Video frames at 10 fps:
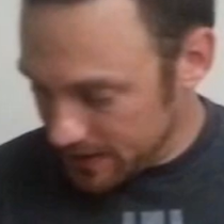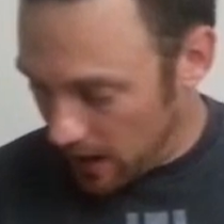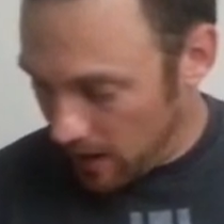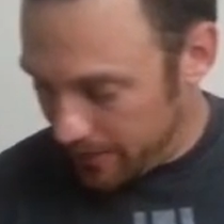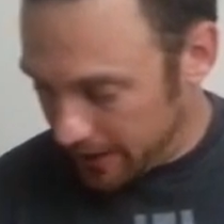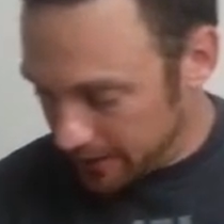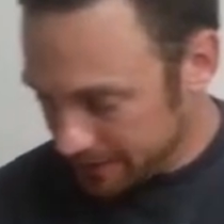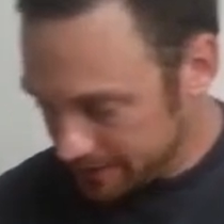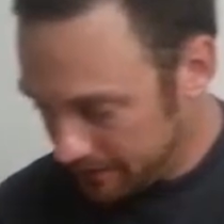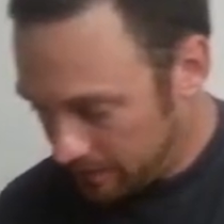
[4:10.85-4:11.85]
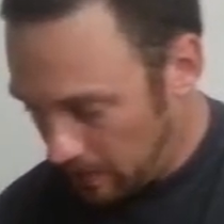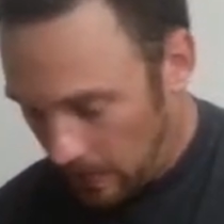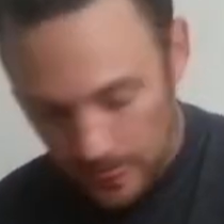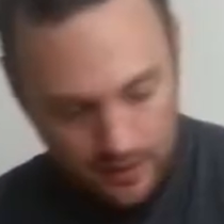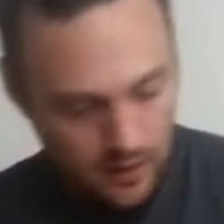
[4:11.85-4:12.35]
the top here,
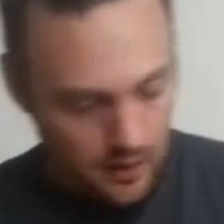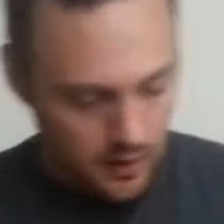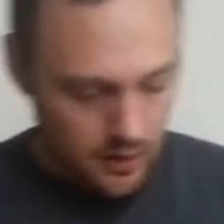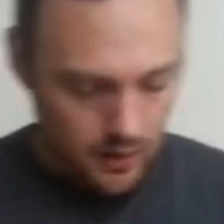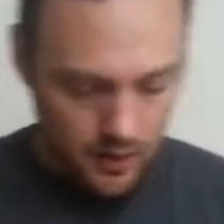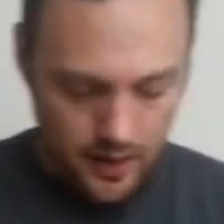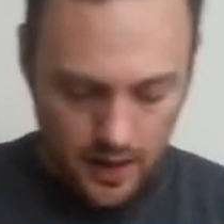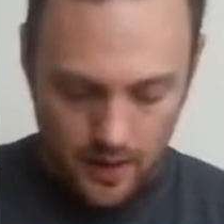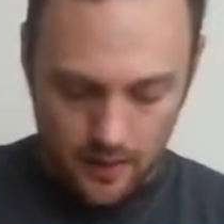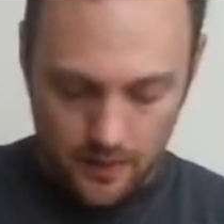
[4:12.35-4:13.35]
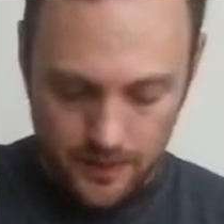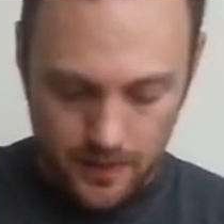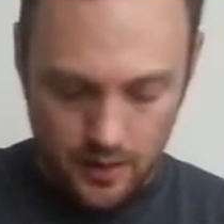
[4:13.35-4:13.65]
I have